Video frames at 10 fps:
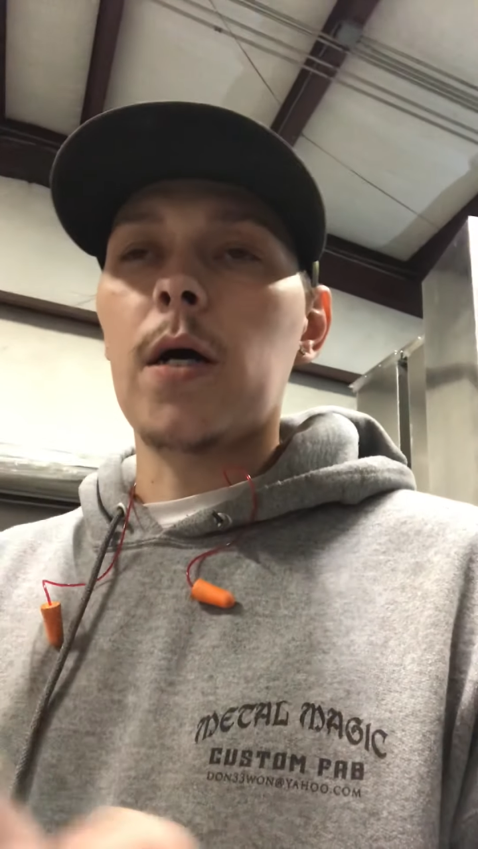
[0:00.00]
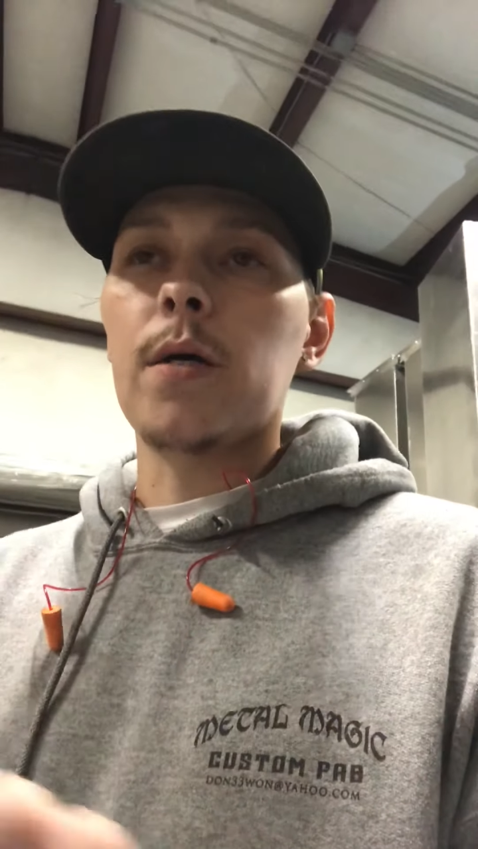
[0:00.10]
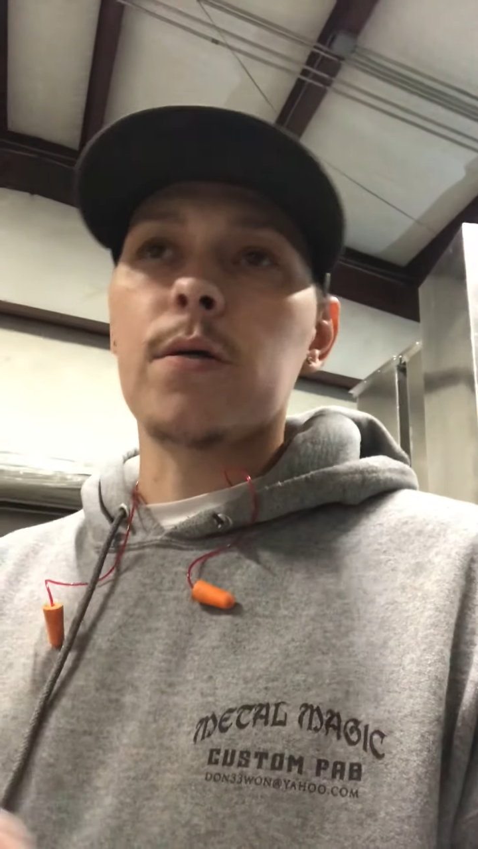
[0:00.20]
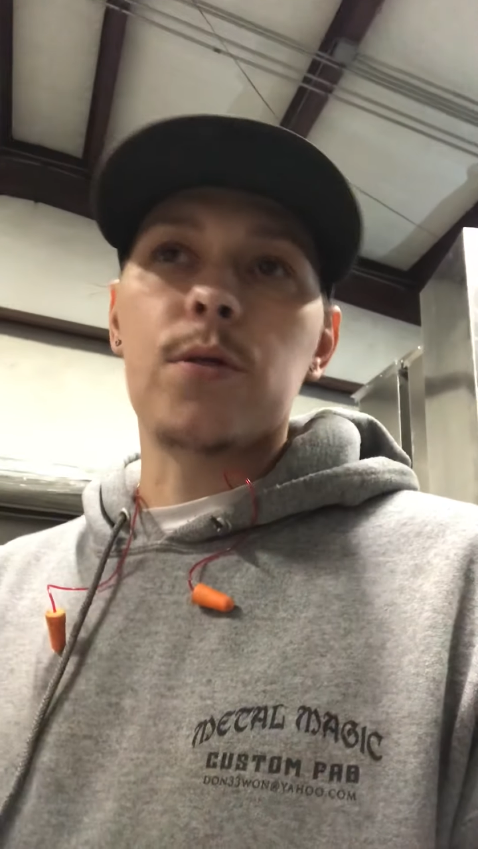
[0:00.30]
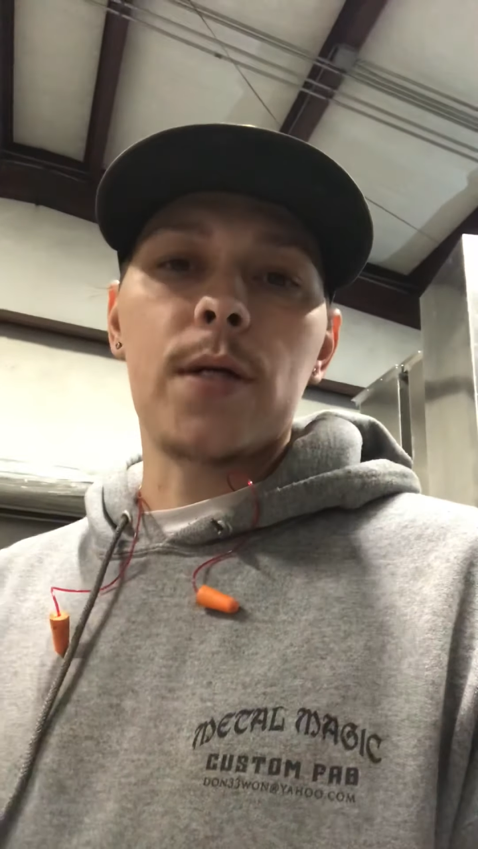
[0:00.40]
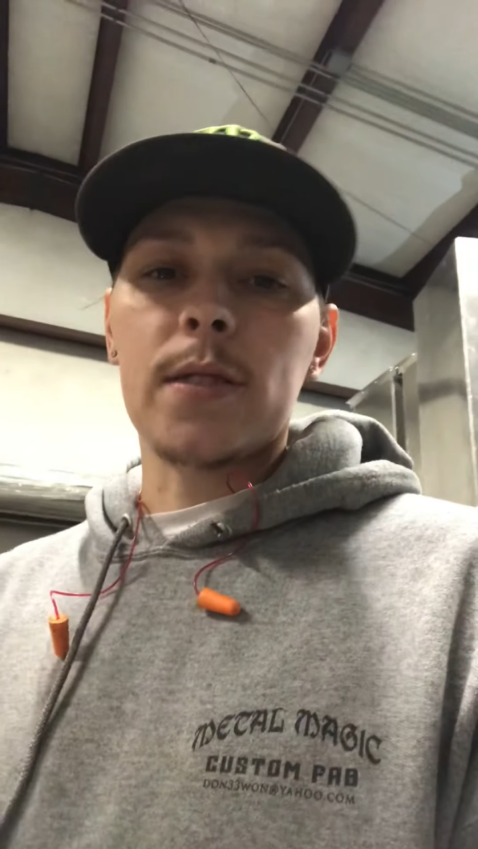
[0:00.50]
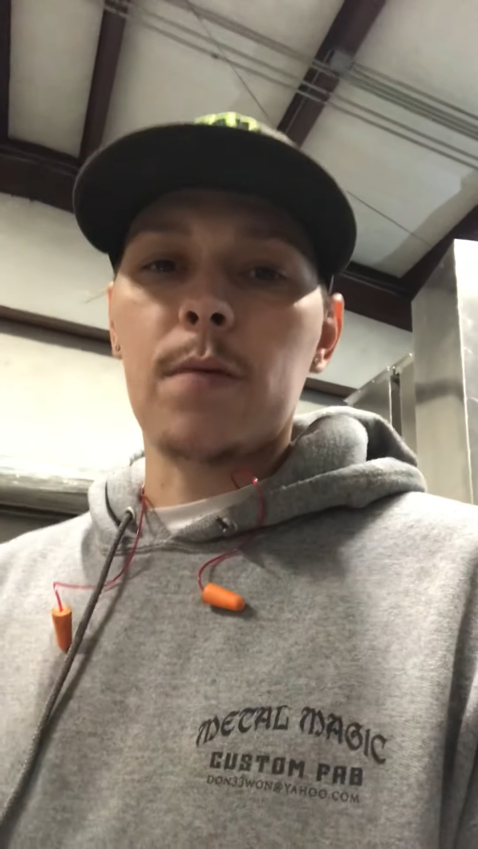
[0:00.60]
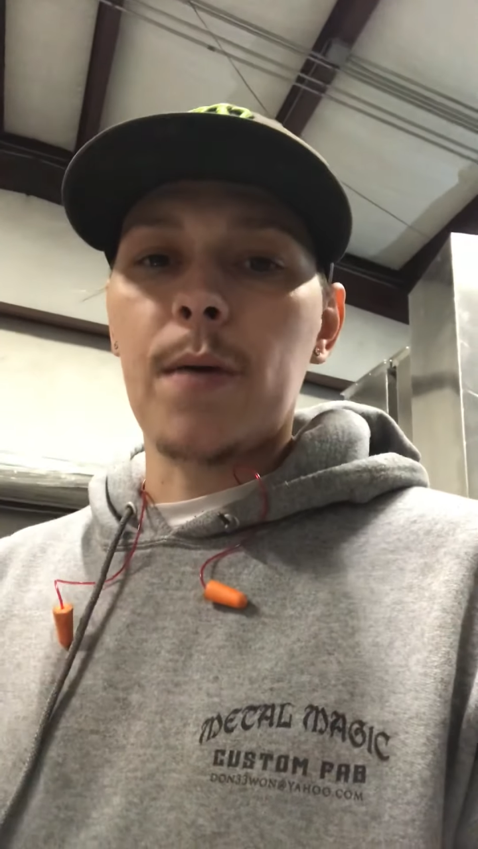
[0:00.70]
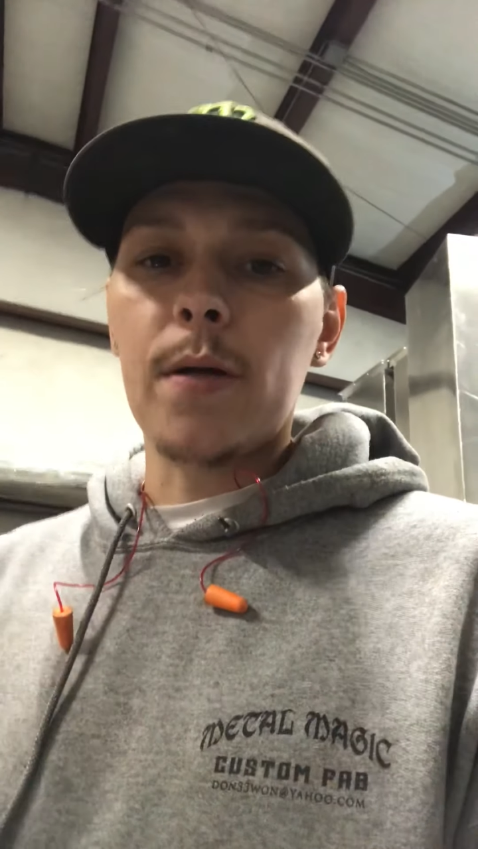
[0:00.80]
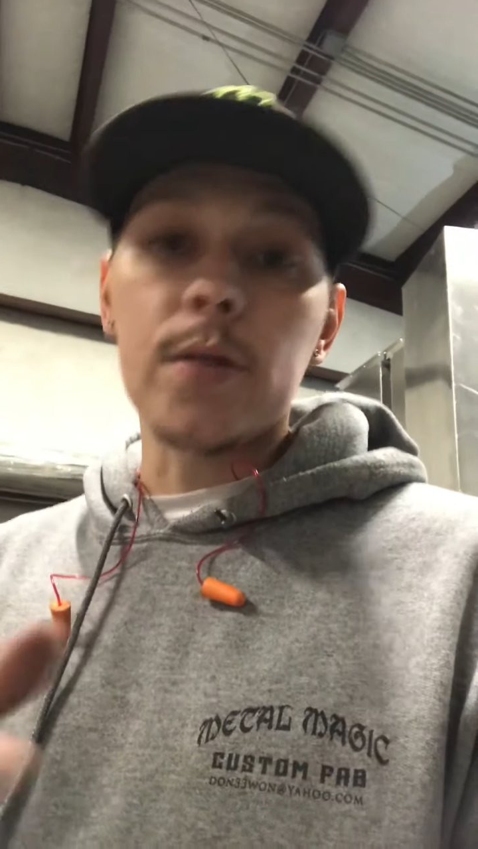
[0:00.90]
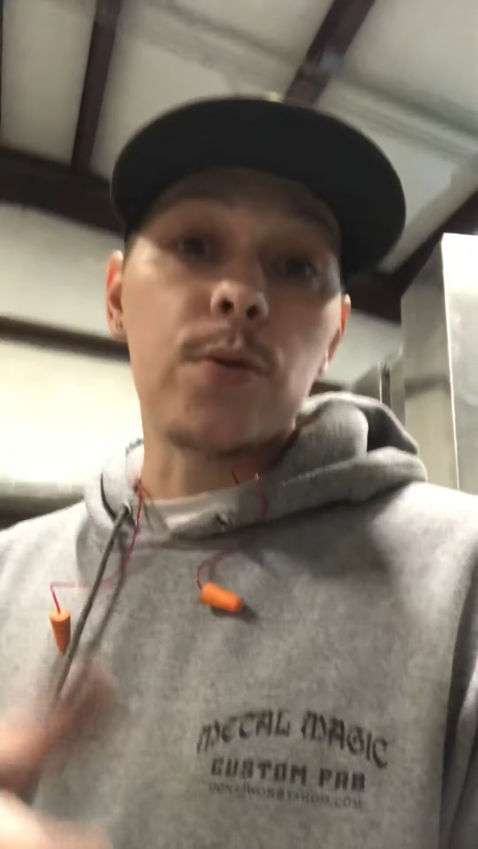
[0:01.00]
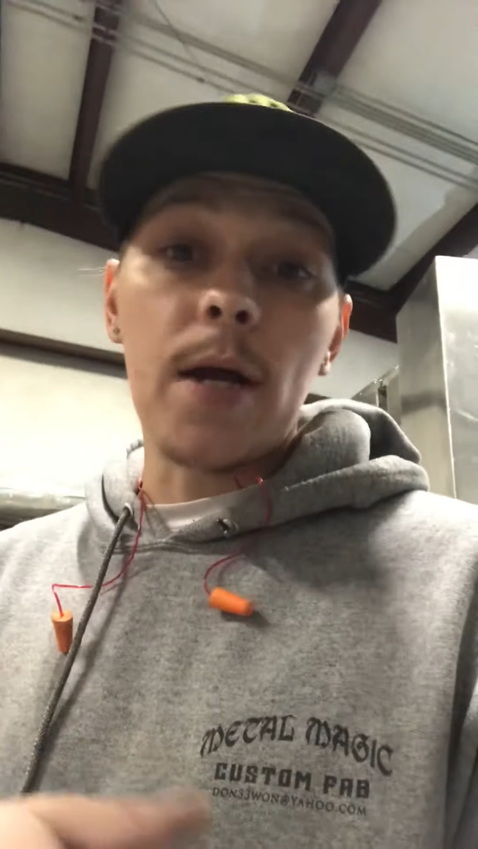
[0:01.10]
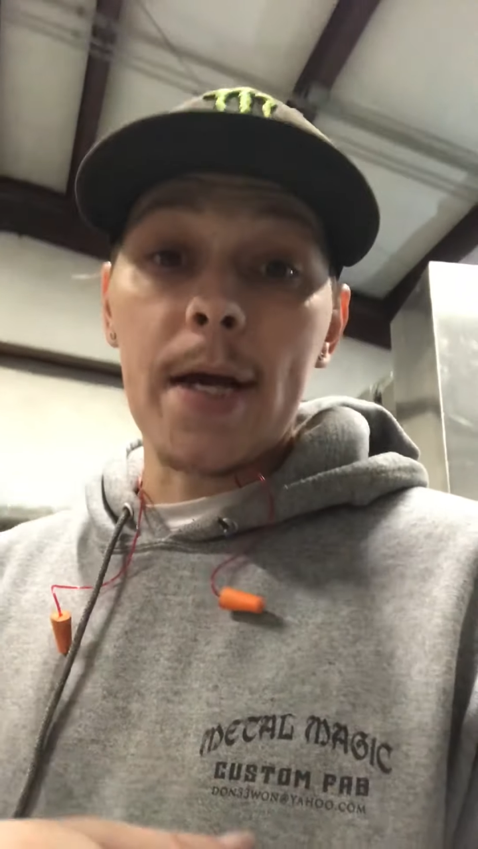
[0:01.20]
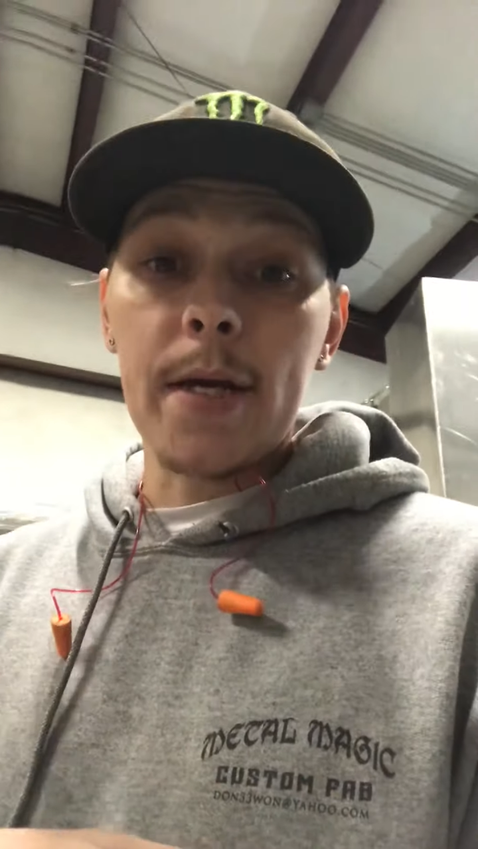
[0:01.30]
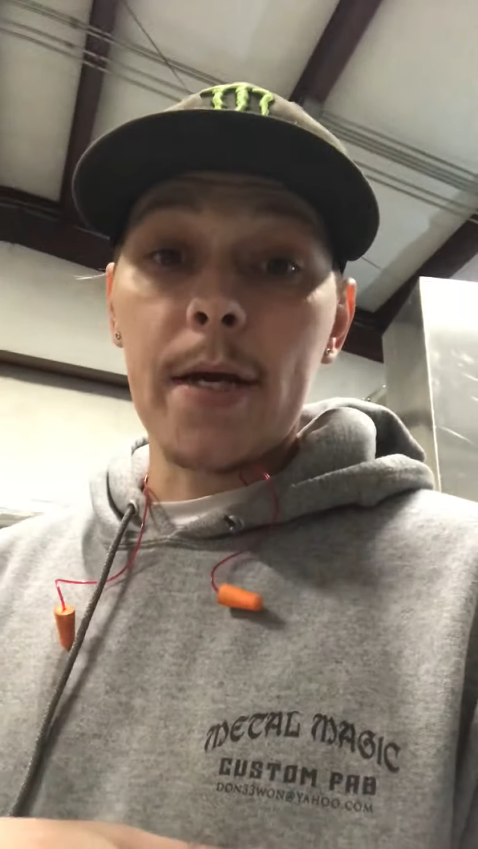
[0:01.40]
You could check them out at
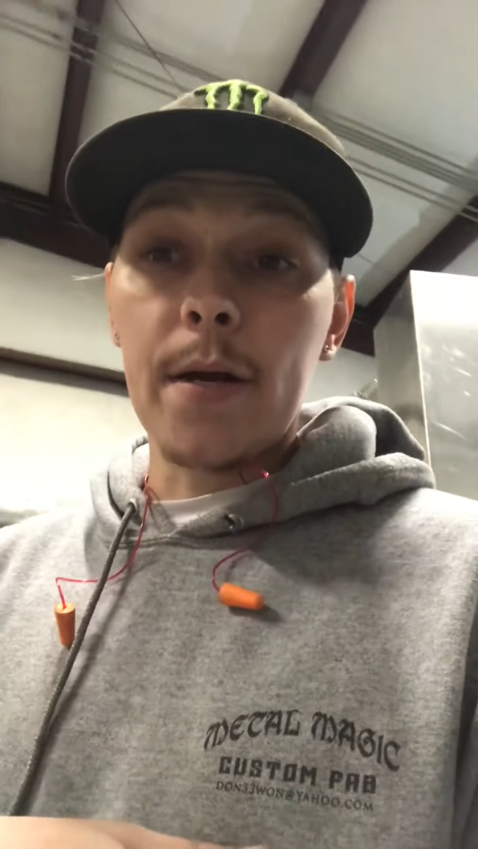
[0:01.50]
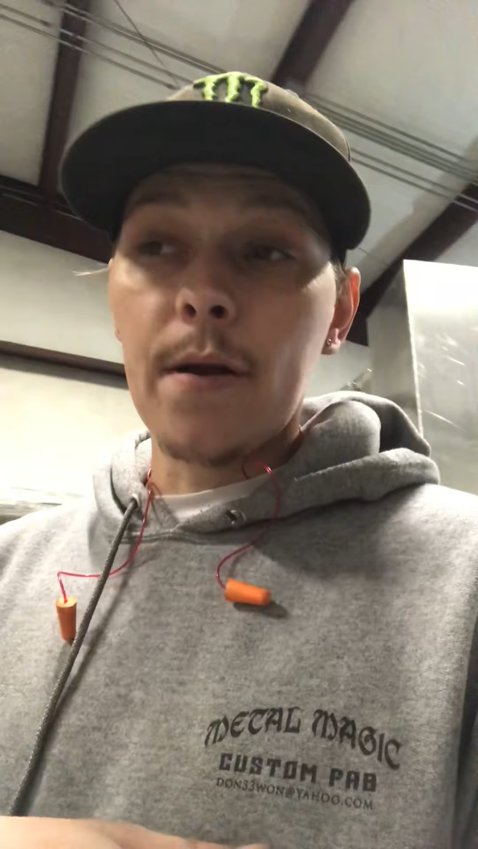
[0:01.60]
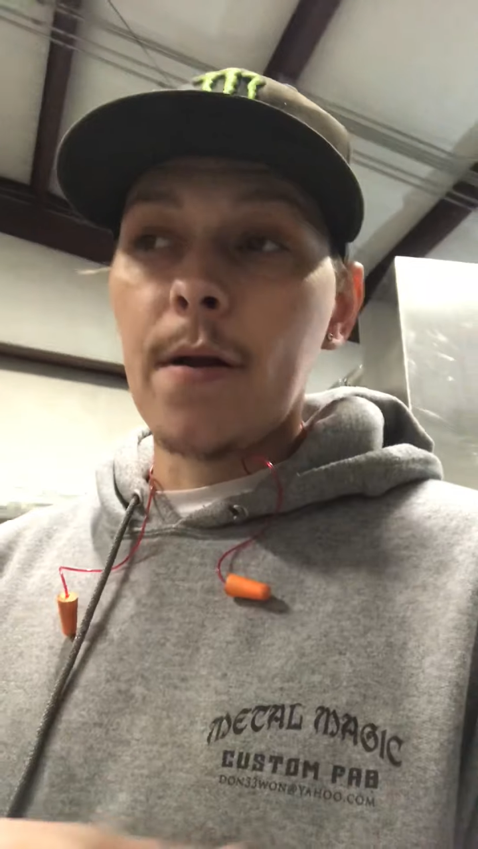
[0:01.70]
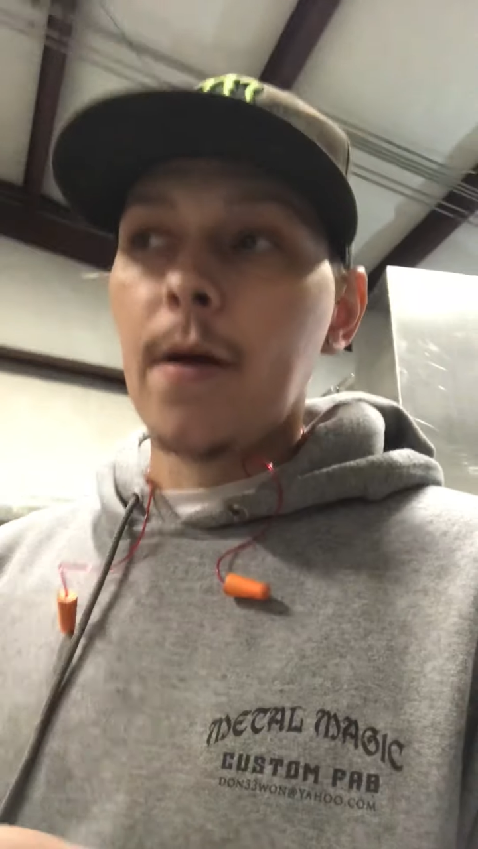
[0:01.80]
Dragonair.